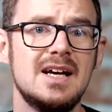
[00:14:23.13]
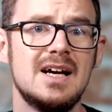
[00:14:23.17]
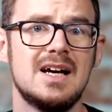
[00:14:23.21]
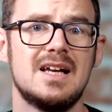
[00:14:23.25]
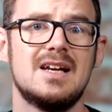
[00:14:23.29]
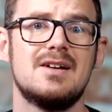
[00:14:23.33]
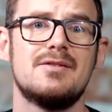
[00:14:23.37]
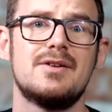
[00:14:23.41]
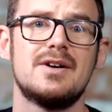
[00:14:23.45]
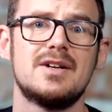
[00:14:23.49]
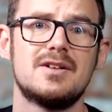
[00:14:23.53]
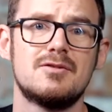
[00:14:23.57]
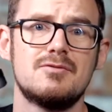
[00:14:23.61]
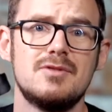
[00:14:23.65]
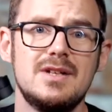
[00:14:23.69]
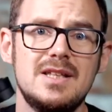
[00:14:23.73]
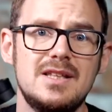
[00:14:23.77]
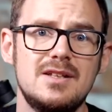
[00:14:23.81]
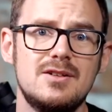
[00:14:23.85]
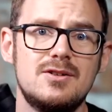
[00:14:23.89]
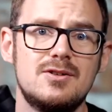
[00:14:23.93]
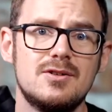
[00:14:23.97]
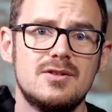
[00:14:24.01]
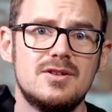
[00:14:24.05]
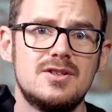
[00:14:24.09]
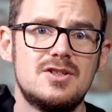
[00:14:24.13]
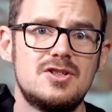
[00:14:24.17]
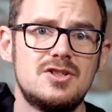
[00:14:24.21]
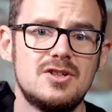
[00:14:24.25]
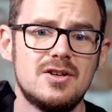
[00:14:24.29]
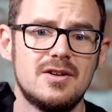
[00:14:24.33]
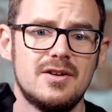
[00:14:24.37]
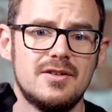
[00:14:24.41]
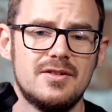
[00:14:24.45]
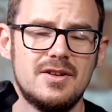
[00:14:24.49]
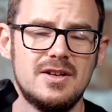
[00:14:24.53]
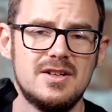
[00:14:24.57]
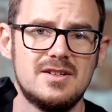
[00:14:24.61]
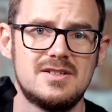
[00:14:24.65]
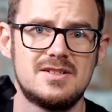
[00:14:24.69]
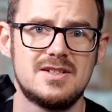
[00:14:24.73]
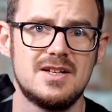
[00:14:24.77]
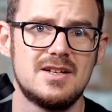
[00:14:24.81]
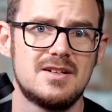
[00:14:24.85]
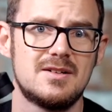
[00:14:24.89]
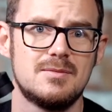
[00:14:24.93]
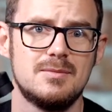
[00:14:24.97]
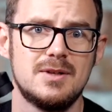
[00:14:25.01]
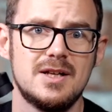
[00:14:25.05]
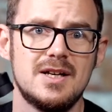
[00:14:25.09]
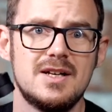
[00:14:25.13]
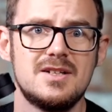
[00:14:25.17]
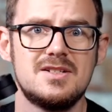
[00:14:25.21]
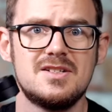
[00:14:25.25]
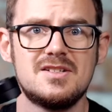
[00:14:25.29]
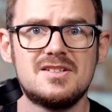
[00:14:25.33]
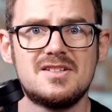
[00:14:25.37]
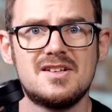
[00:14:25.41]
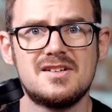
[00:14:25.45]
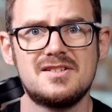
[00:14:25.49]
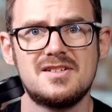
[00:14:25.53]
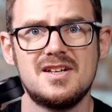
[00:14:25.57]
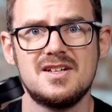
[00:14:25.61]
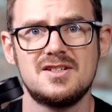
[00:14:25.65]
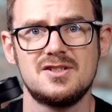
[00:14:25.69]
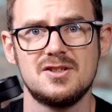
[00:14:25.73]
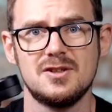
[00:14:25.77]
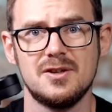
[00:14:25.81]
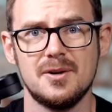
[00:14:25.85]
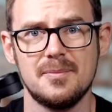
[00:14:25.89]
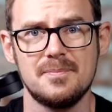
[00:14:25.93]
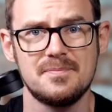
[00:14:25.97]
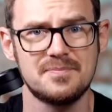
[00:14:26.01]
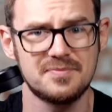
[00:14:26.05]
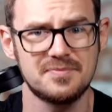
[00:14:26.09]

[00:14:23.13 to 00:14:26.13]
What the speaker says: and I've had a really good shot that's taken me ages to set up,